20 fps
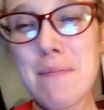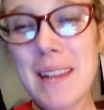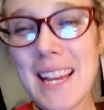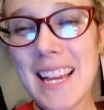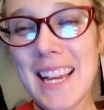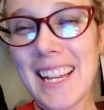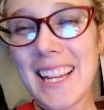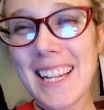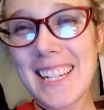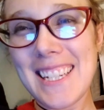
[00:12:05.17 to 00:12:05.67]

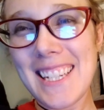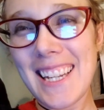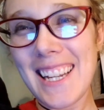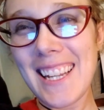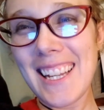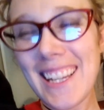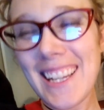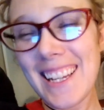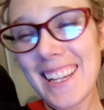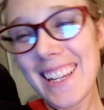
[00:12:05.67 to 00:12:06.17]
But
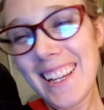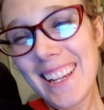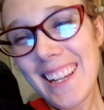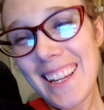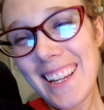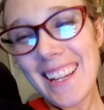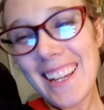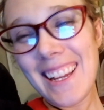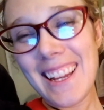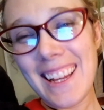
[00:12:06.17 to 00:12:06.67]

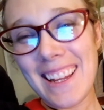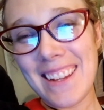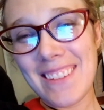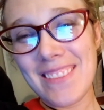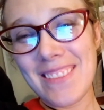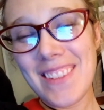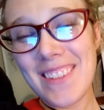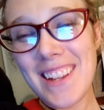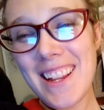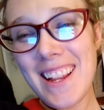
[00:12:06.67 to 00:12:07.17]

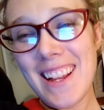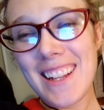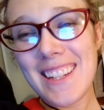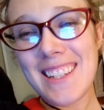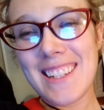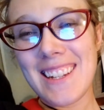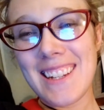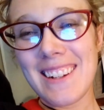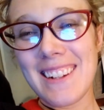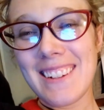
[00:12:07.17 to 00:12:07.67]
um,
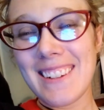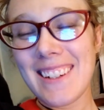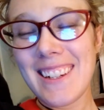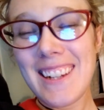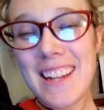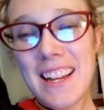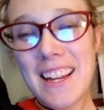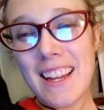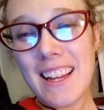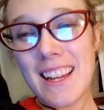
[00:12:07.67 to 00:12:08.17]
so
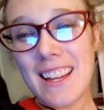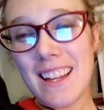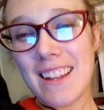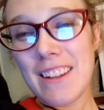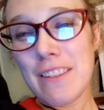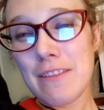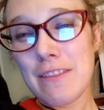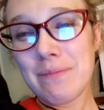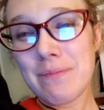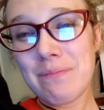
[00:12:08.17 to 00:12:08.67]

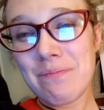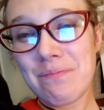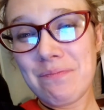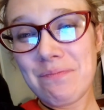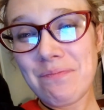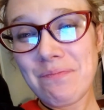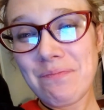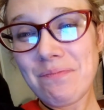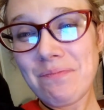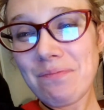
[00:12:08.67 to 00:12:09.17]
um,
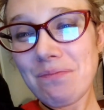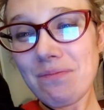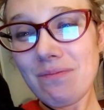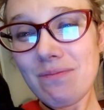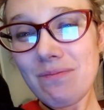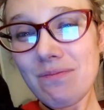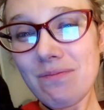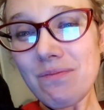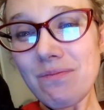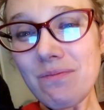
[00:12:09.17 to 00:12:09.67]

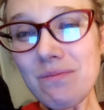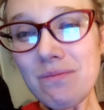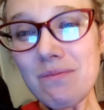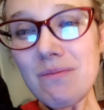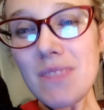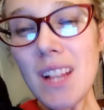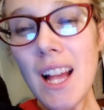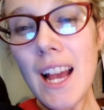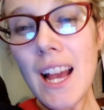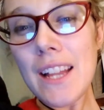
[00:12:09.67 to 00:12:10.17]

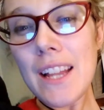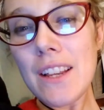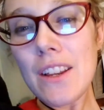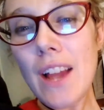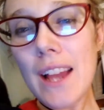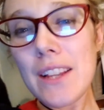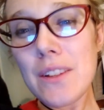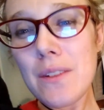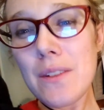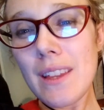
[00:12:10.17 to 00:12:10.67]
I
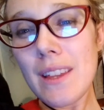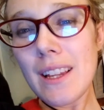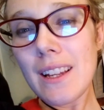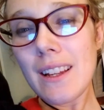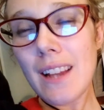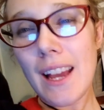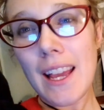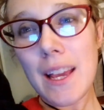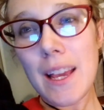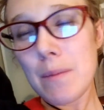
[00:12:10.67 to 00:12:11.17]
I do think
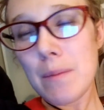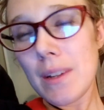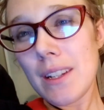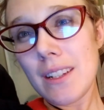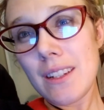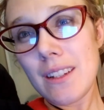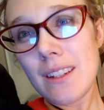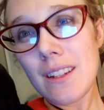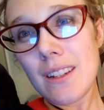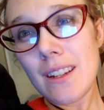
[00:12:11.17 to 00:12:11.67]
I am
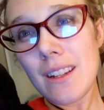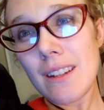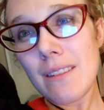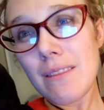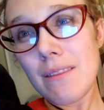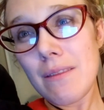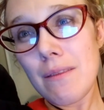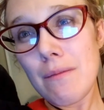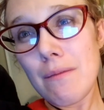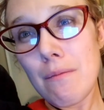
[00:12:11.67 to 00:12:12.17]
in
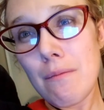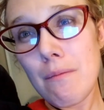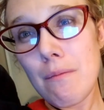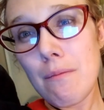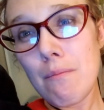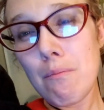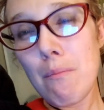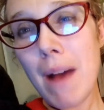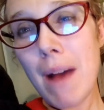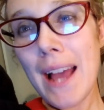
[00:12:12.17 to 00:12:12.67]

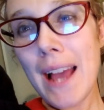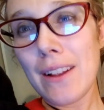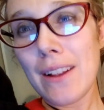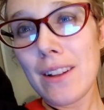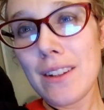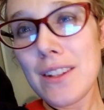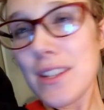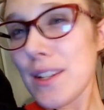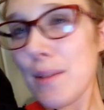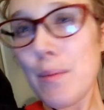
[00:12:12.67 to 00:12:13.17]

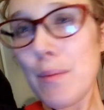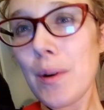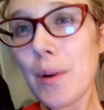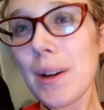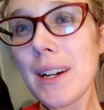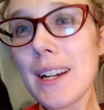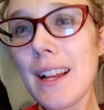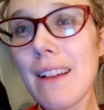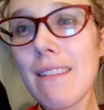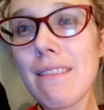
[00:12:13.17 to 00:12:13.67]
mild
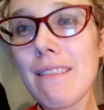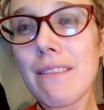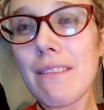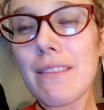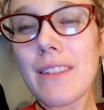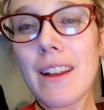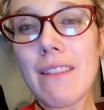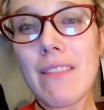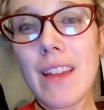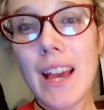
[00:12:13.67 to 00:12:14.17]
support of
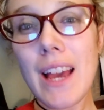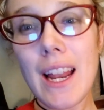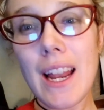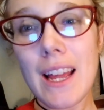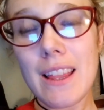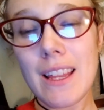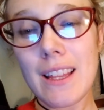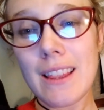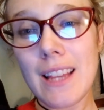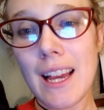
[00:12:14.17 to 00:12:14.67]
of that. I
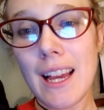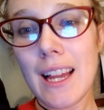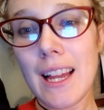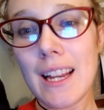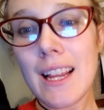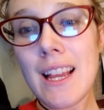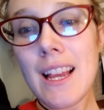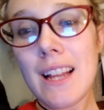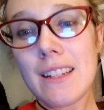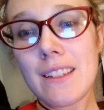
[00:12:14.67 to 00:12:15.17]
think that
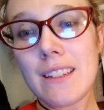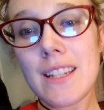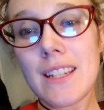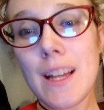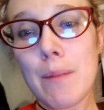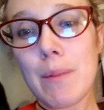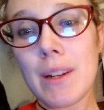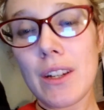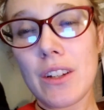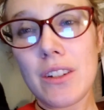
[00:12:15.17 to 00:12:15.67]
it's a
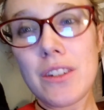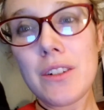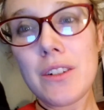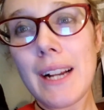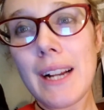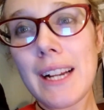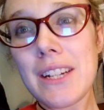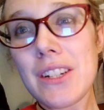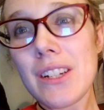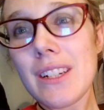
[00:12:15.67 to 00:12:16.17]
step in a good
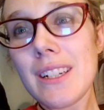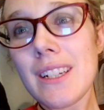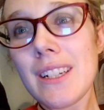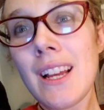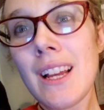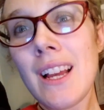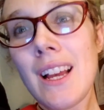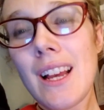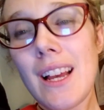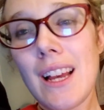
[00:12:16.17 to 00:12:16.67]
direction
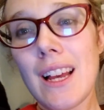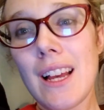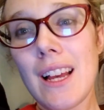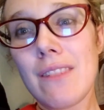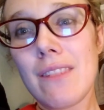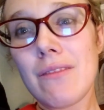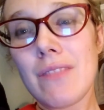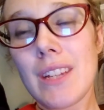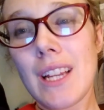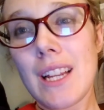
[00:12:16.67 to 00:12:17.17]

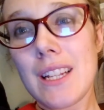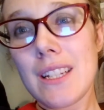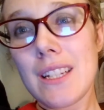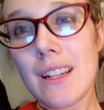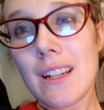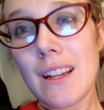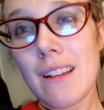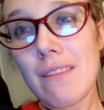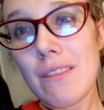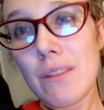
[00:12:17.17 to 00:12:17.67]
um, because
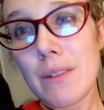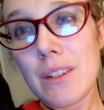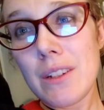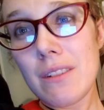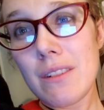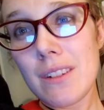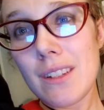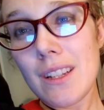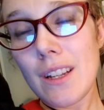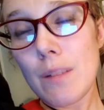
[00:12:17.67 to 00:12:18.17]
of the
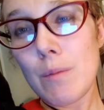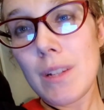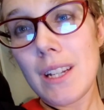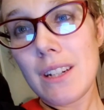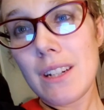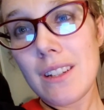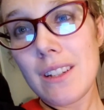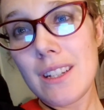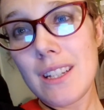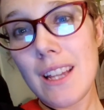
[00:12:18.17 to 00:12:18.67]
resources I could
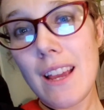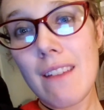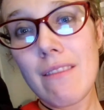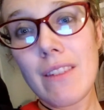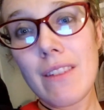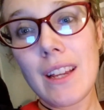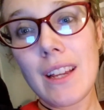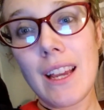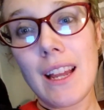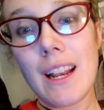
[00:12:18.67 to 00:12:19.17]
potentially save.
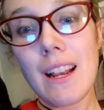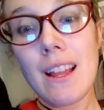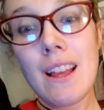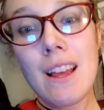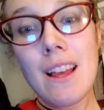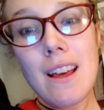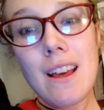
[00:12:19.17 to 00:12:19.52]
Again,